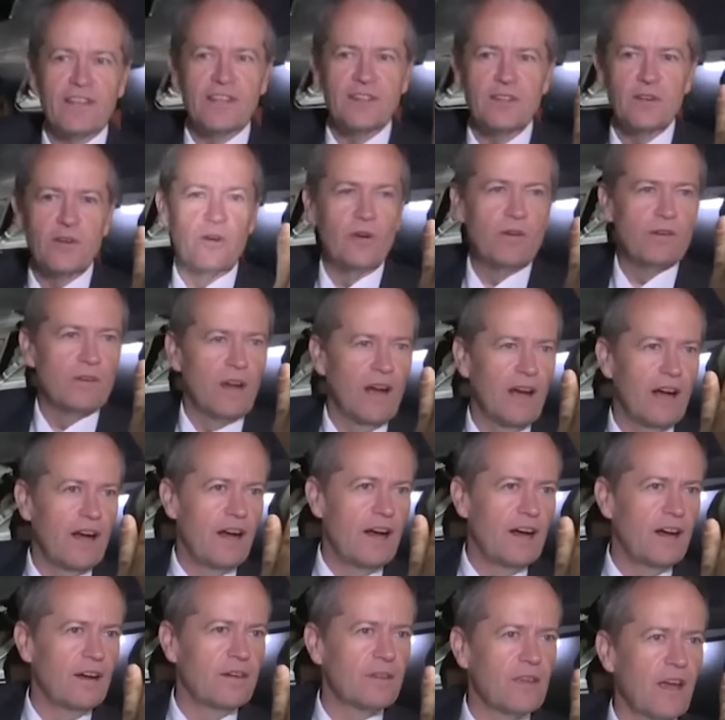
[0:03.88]
out that they could
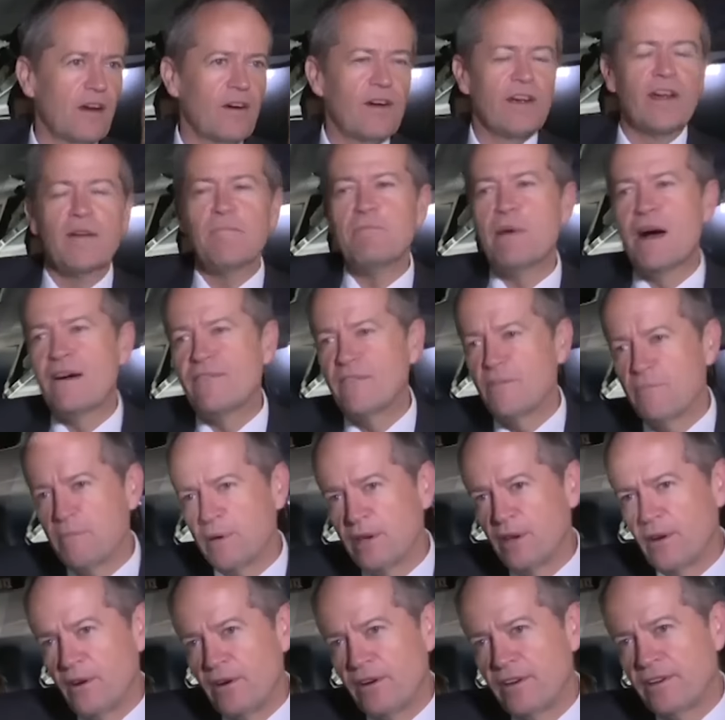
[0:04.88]
also be making you
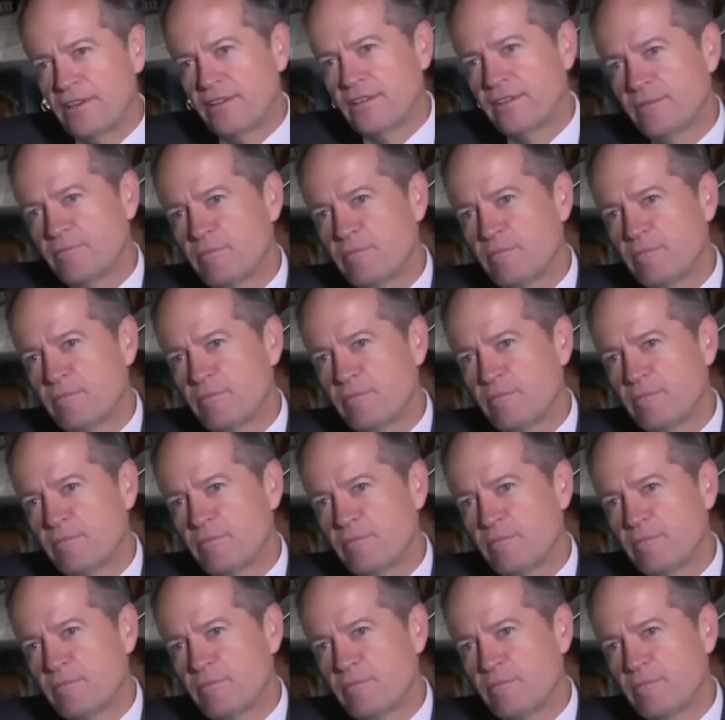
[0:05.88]
vom.